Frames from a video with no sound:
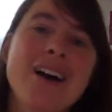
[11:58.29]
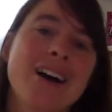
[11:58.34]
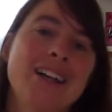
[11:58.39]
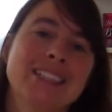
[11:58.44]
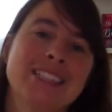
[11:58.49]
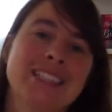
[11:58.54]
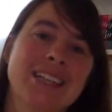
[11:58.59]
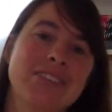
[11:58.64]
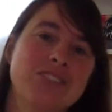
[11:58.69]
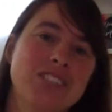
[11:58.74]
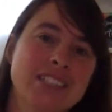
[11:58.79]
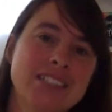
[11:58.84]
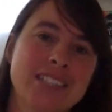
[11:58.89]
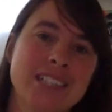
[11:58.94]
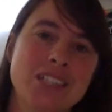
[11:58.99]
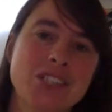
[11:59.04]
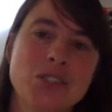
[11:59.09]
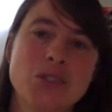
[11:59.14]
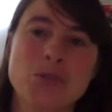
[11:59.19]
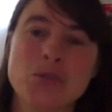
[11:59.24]
I didn't have
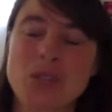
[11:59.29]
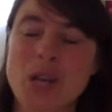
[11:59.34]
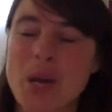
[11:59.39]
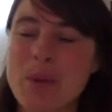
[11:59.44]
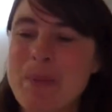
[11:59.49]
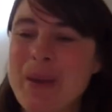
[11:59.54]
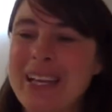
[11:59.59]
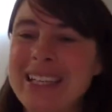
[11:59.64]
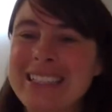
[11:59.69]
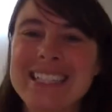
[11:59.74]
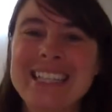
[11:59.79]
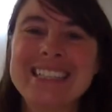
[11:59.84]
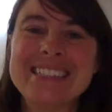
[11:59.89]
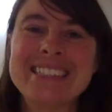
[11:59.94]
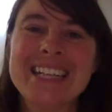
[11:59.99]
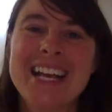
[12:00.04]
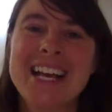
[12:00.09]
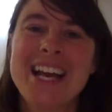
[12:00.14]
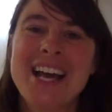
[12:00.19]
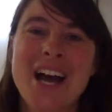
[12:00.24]
gestational diabetes.